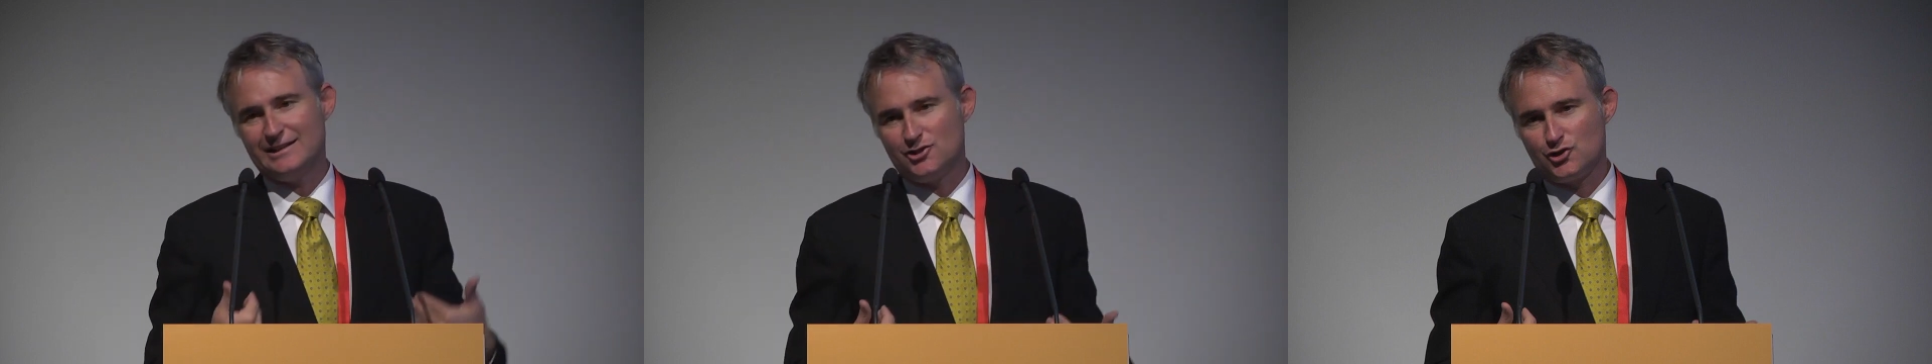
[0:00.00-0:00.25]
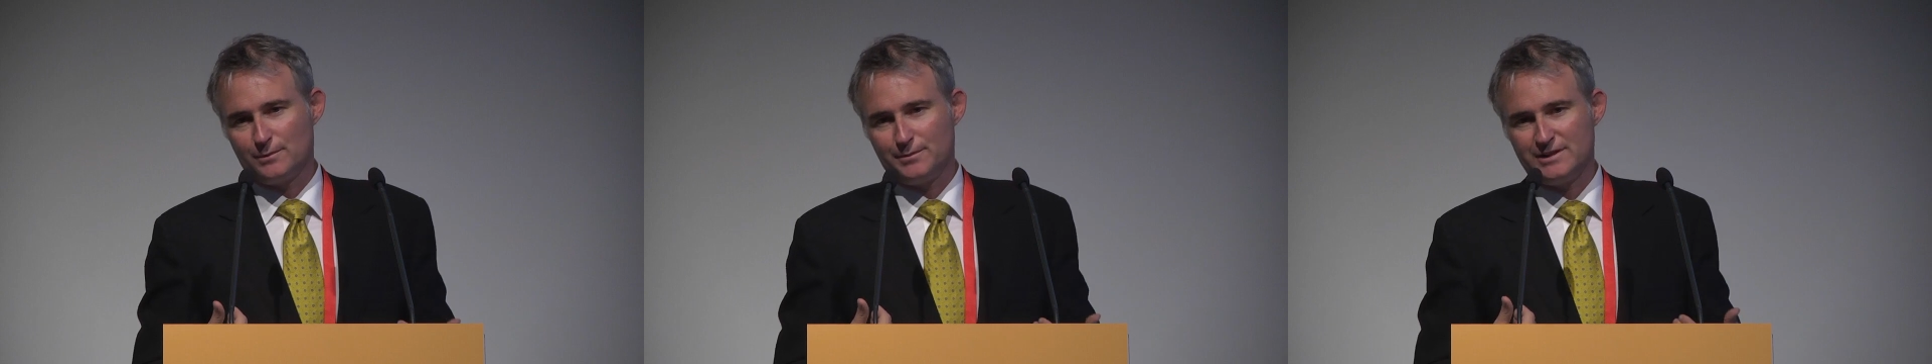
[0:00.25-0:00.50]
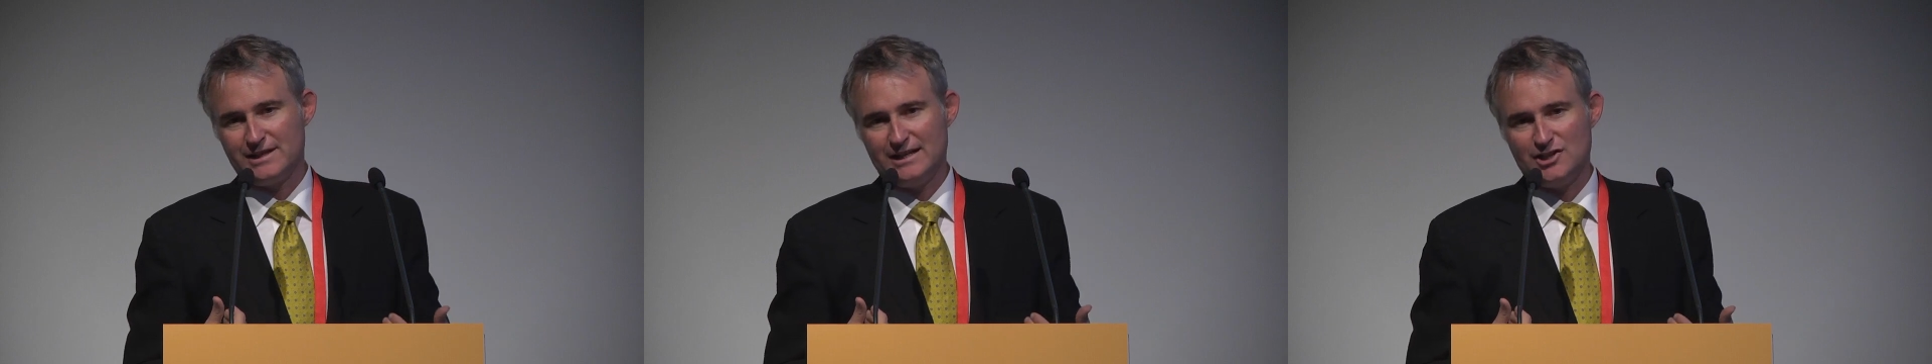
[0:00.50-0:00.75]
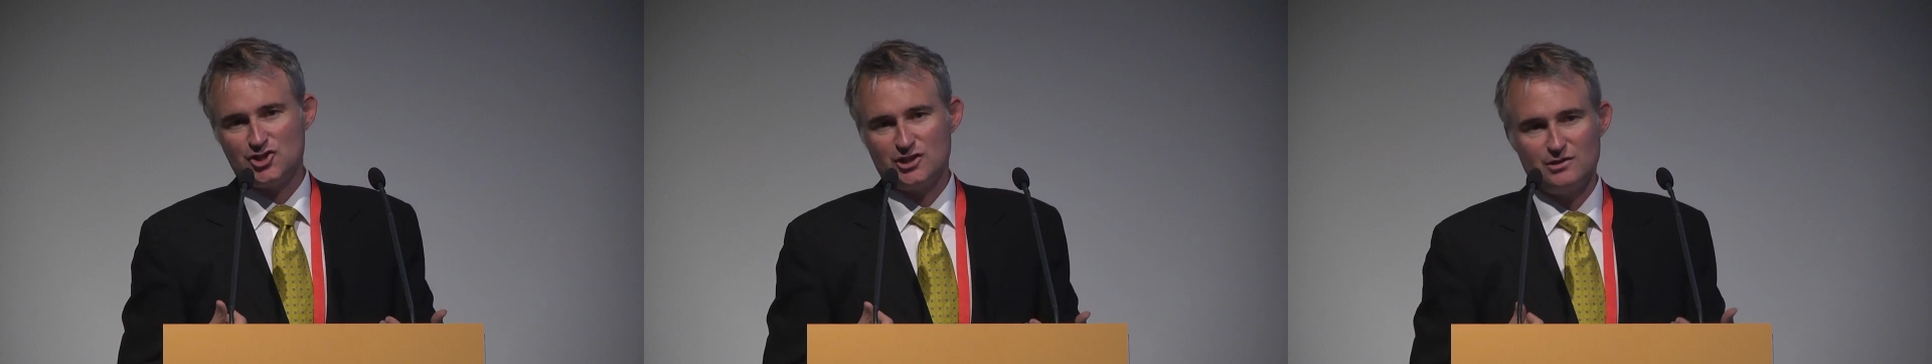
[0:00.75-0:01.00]

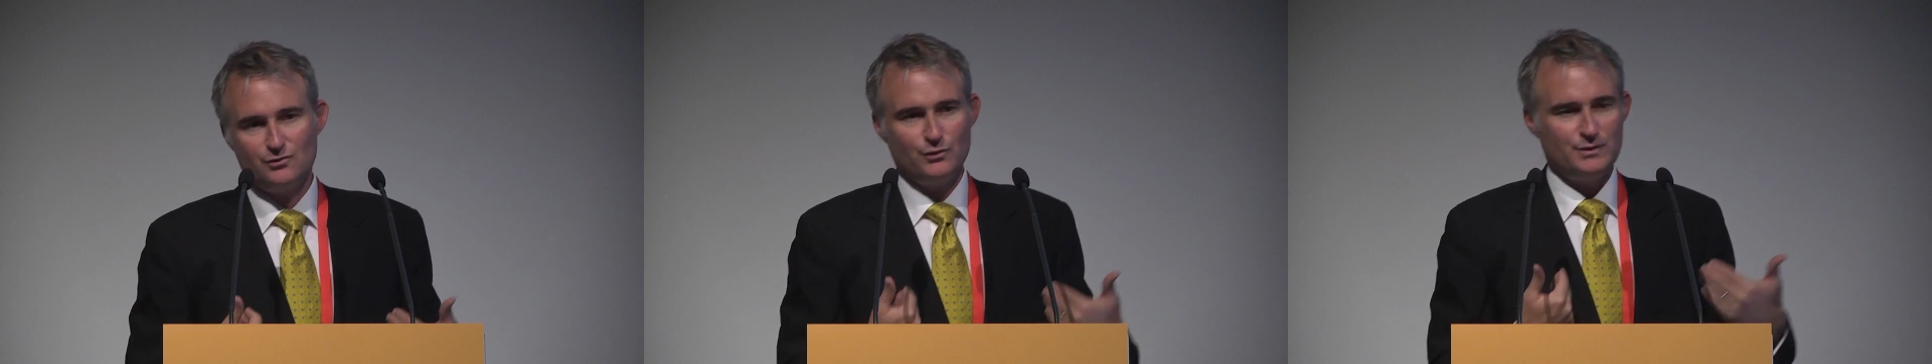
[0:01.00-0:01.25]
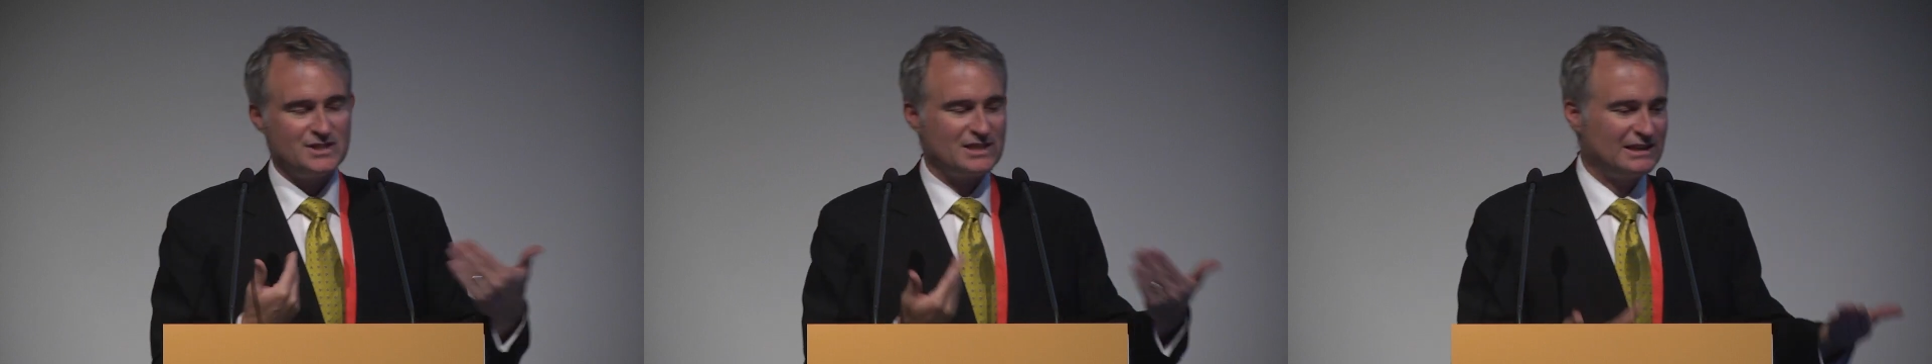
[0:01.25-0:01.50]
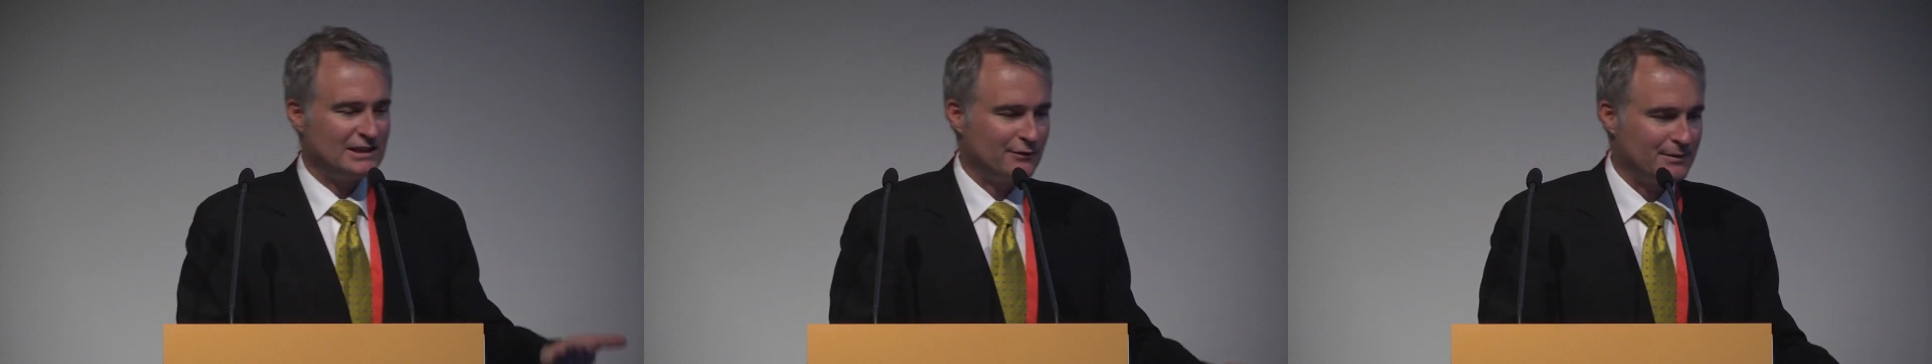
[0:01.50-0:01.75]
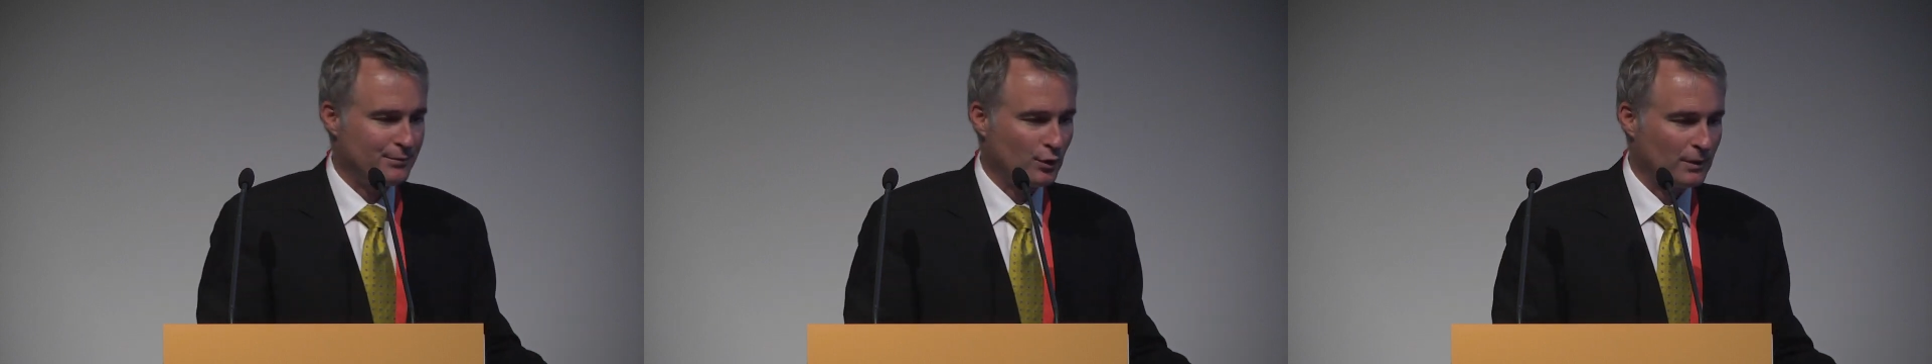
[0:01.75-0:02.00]
interpretation, we send the
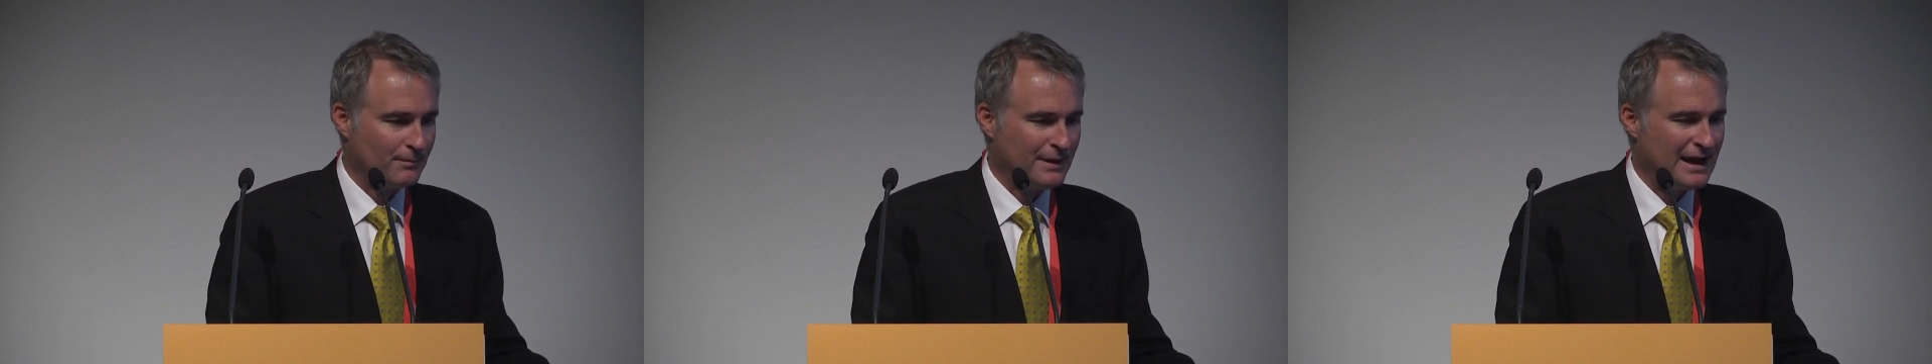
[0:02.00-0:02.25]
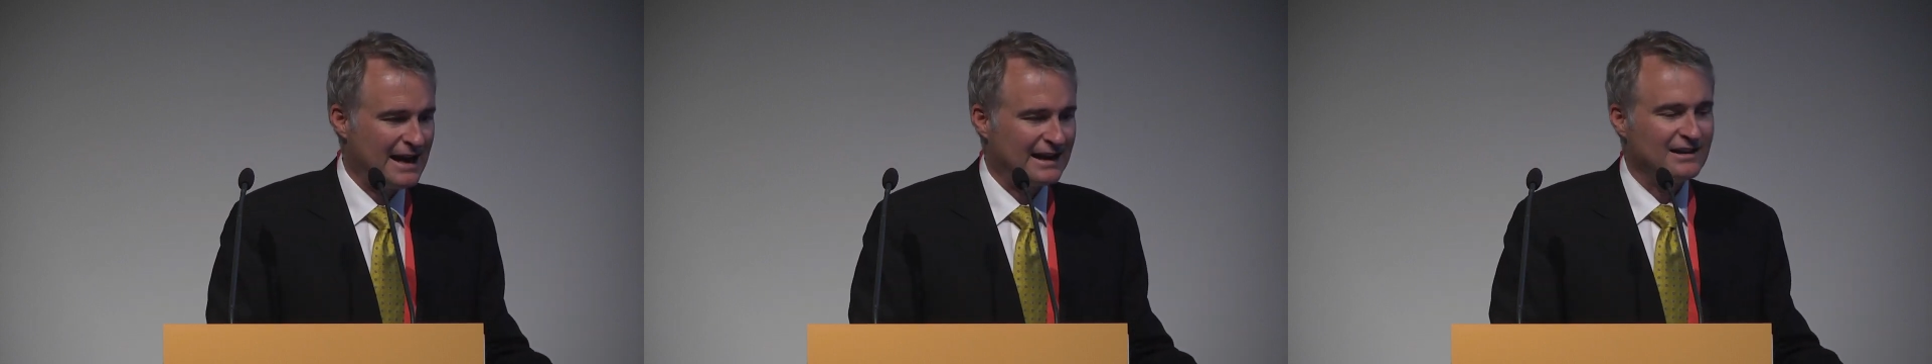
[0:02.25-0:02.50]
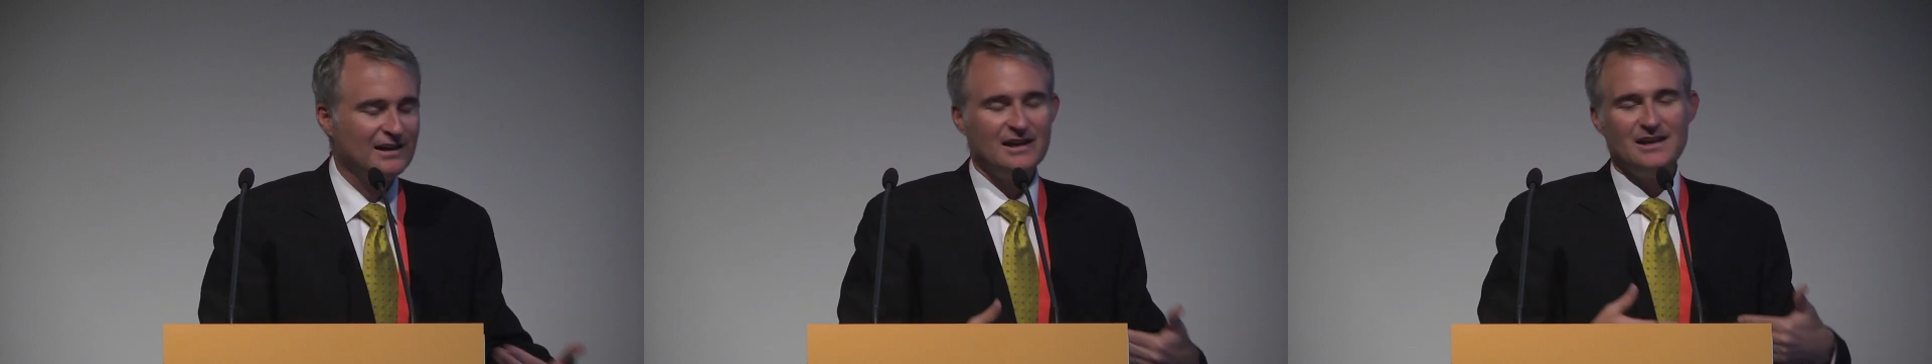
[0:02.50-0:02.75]
report back.